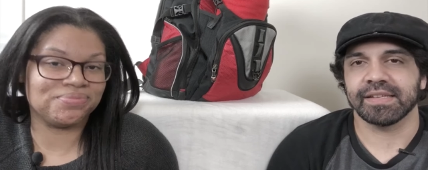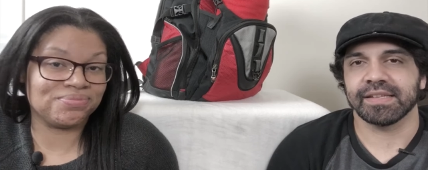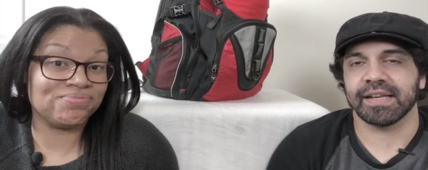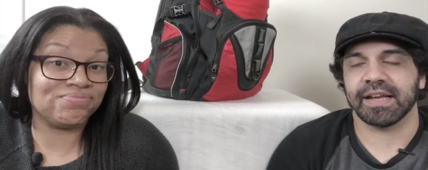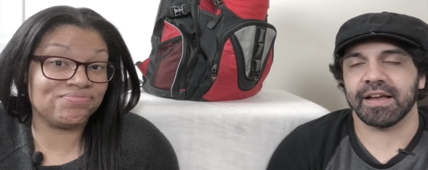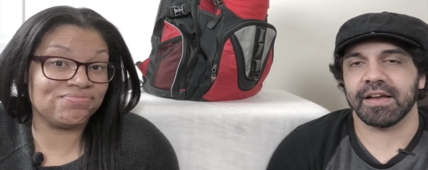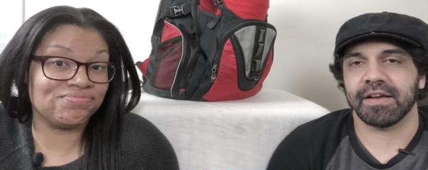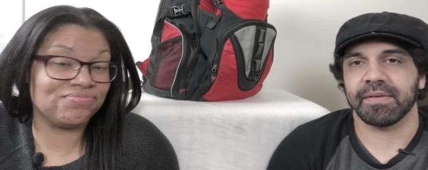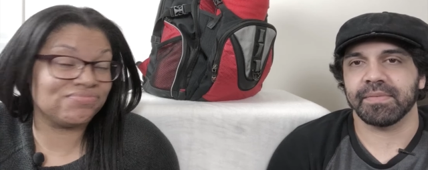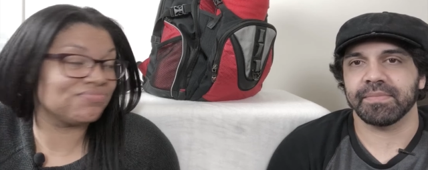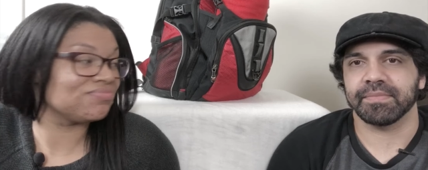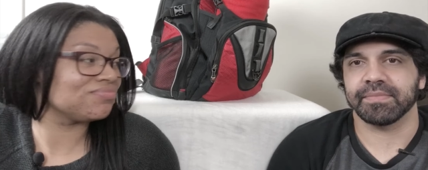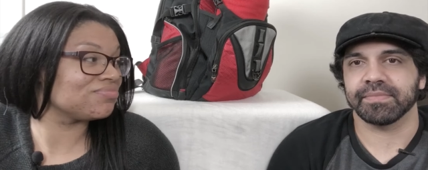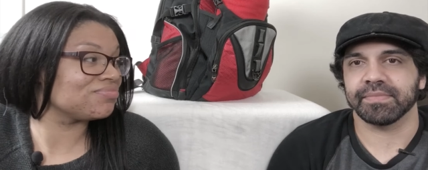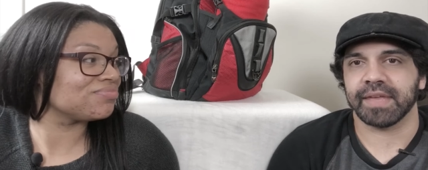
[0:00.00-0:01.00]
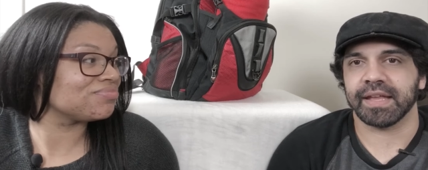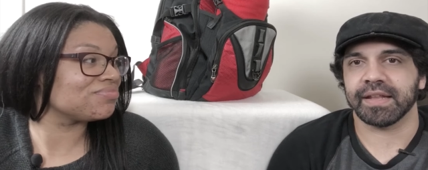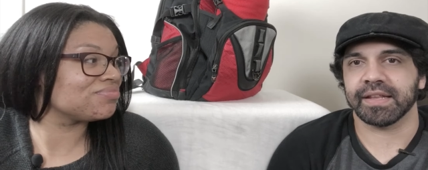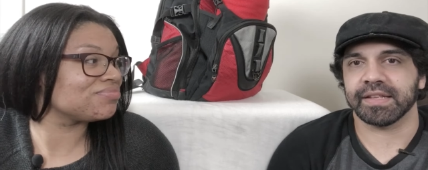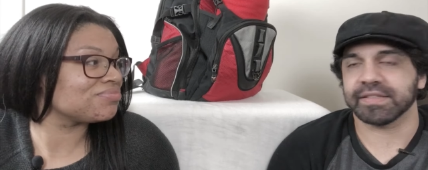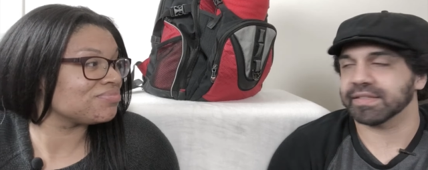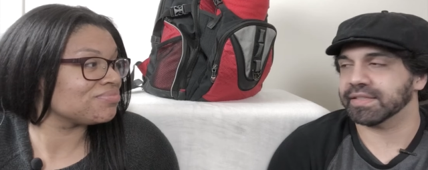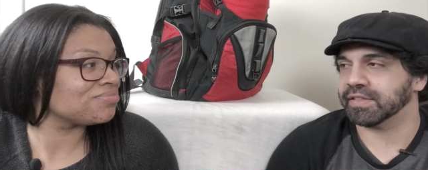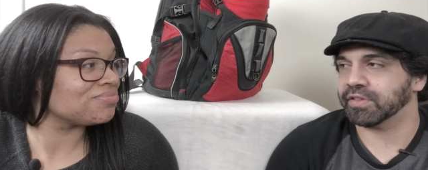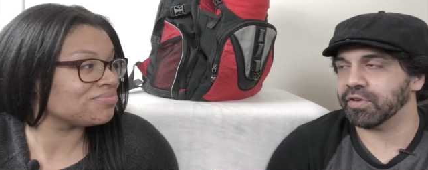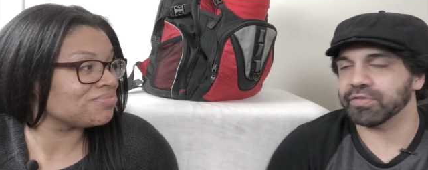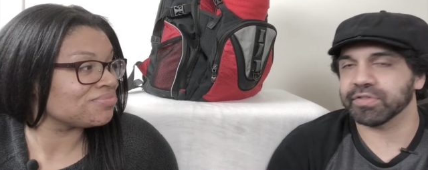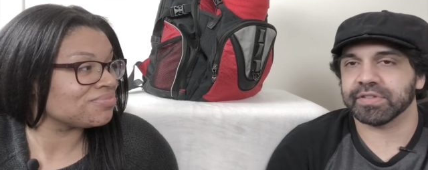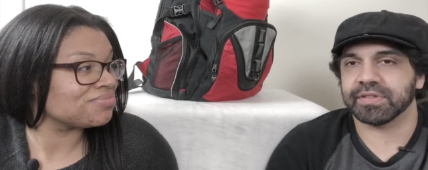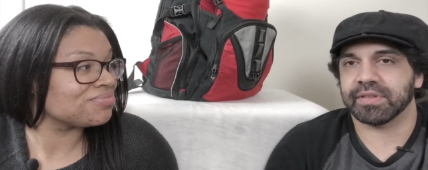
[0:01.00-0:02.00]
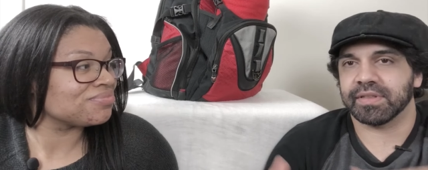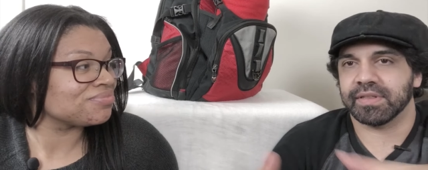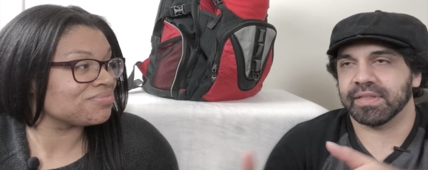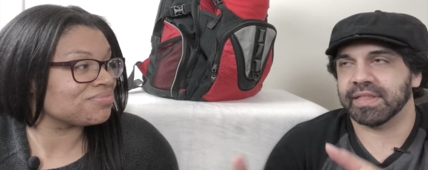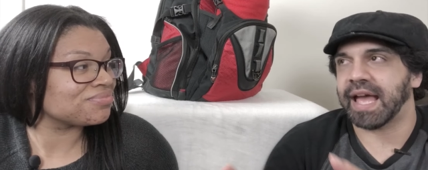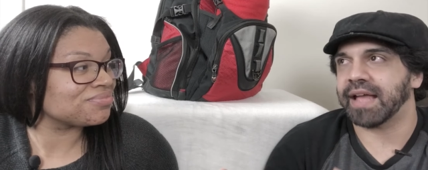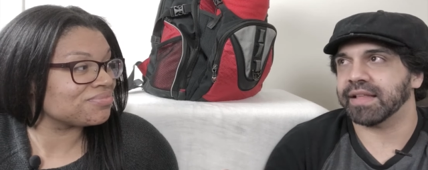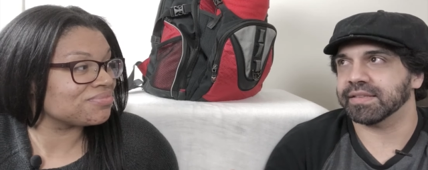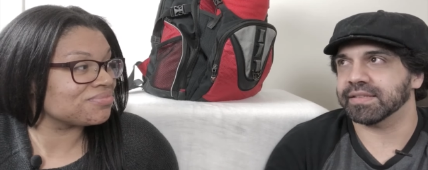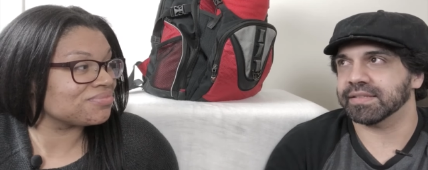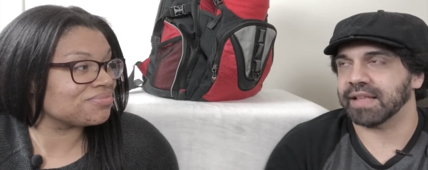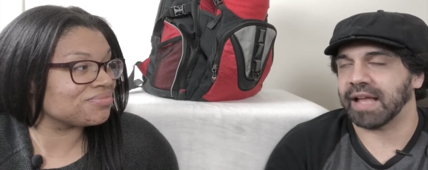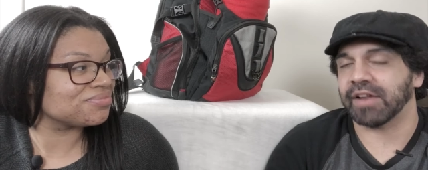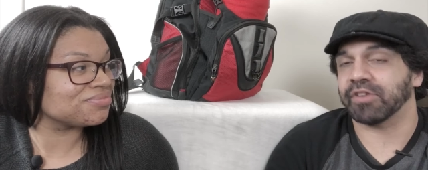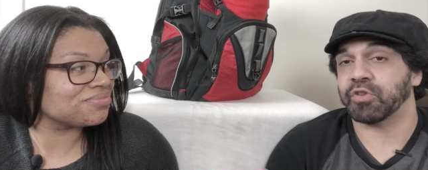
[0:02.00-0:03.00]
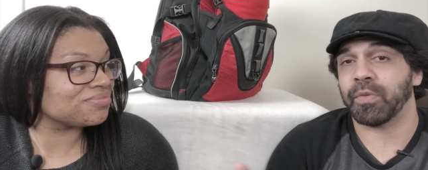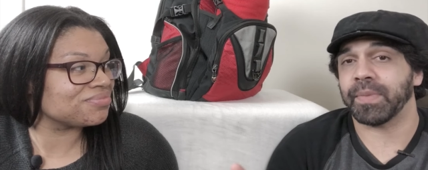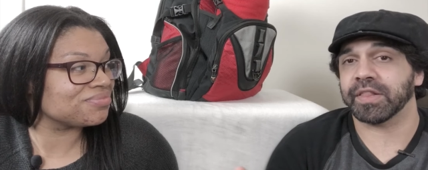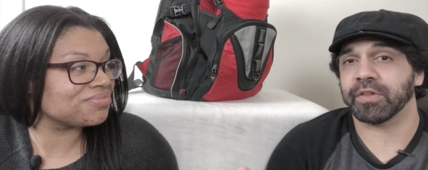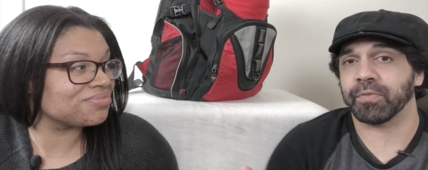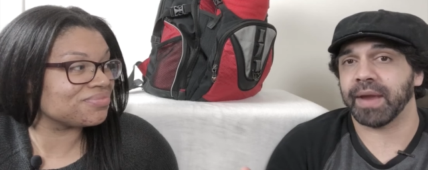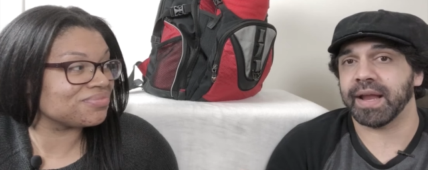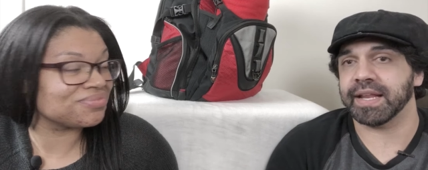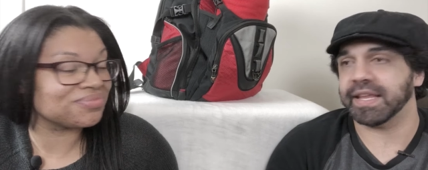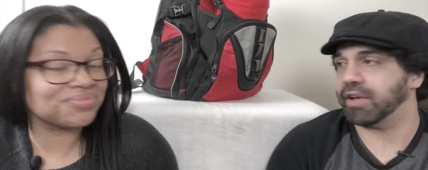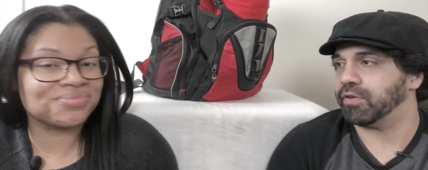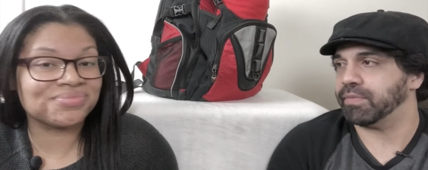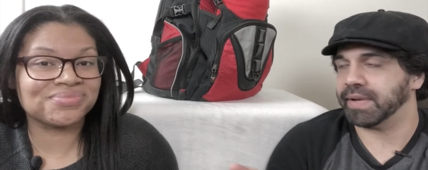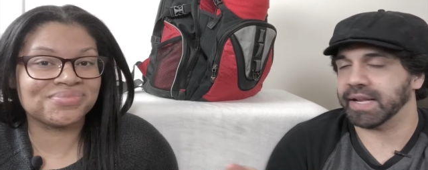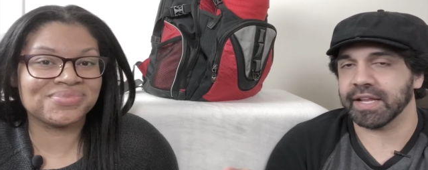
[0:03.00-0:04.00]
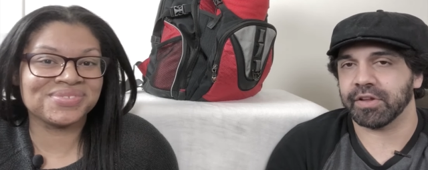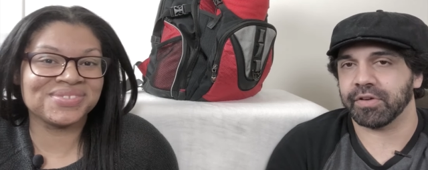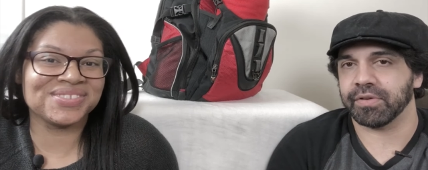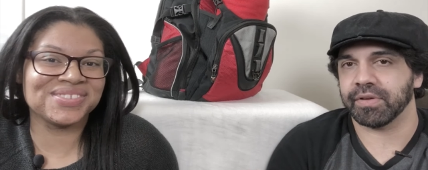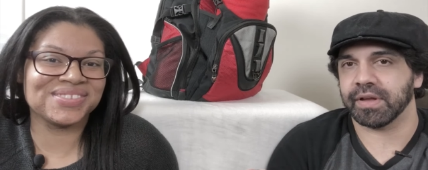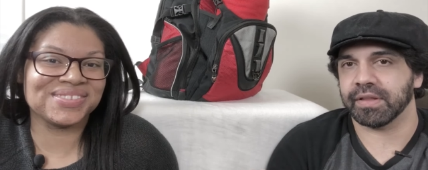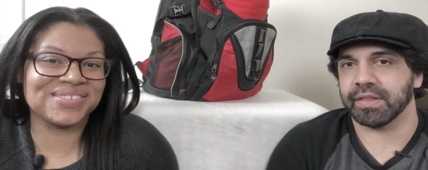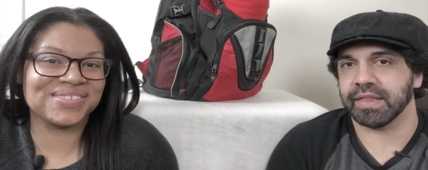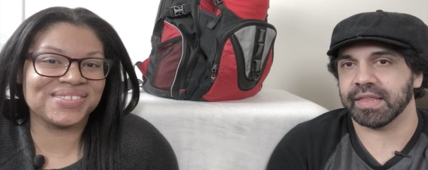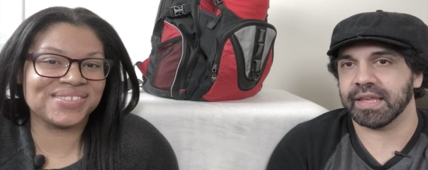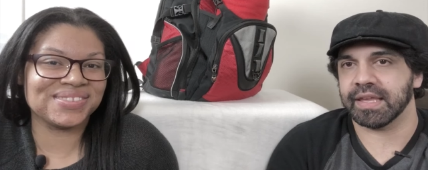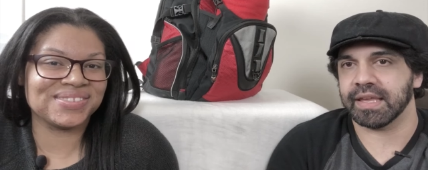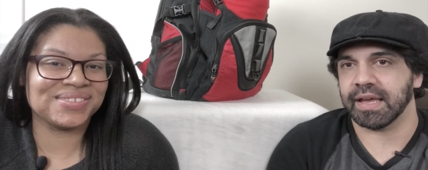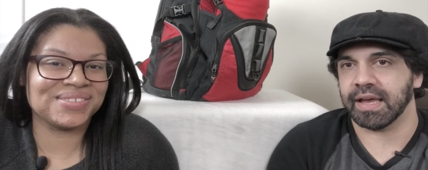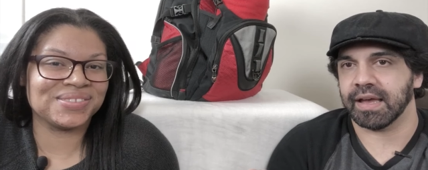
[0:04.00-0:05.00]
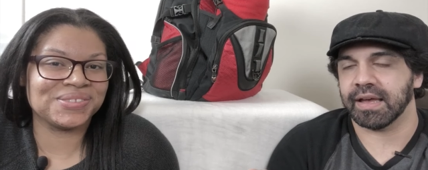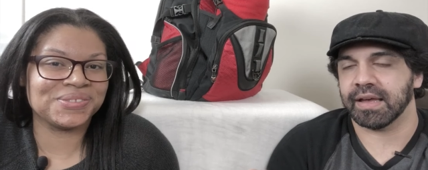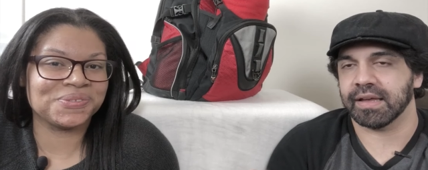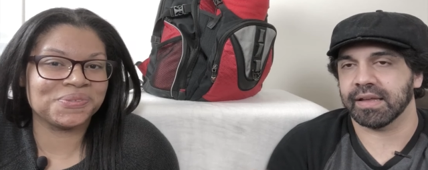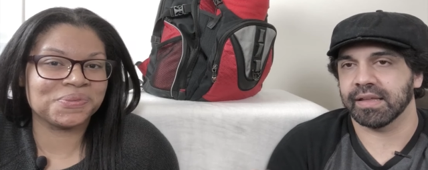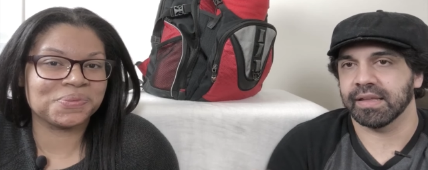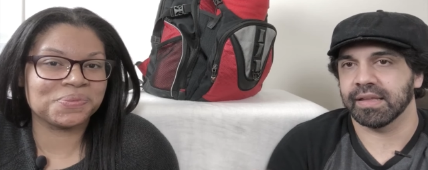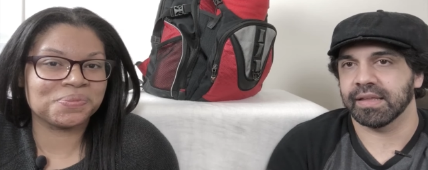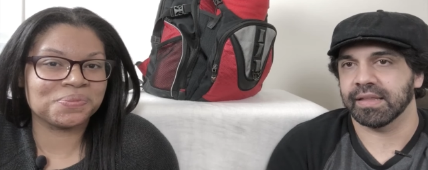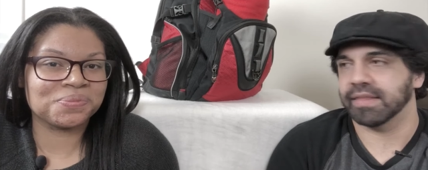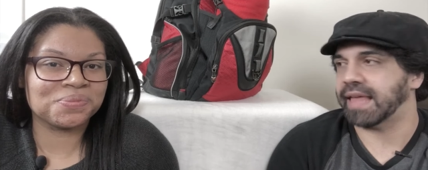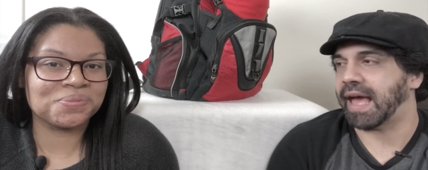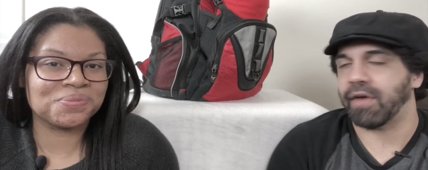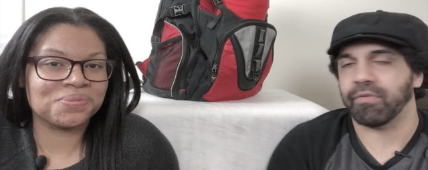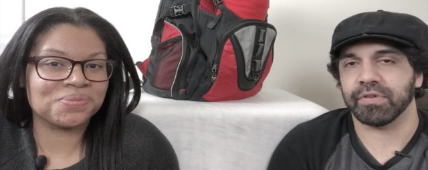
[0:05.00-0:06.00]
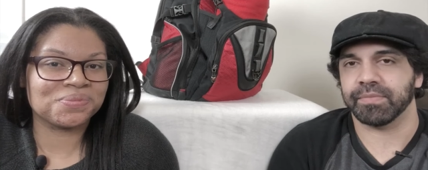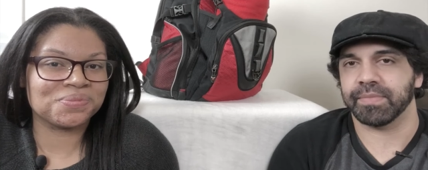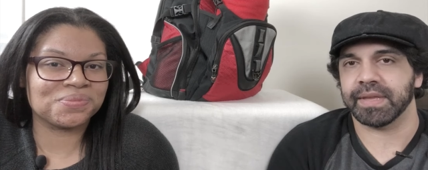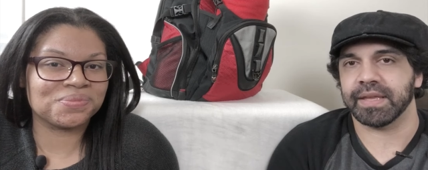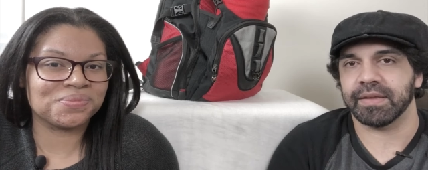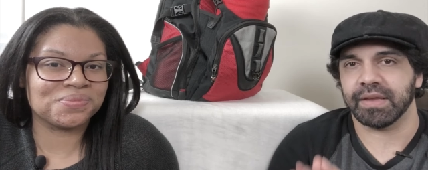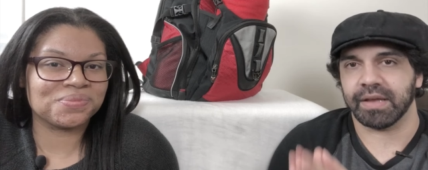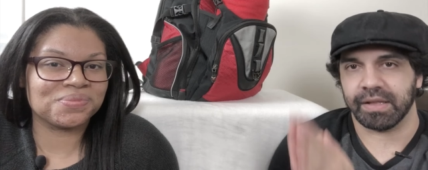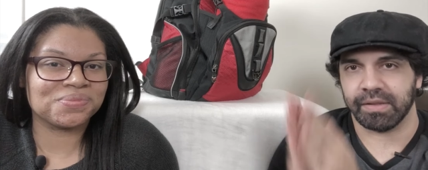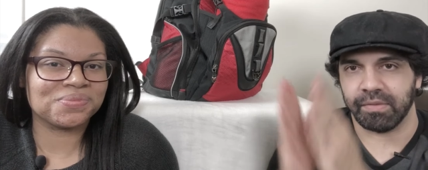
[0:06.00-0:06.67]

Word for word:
Speaker 1: um, and it's those that's I don't know about the radio, but I know the uh, that would be uh,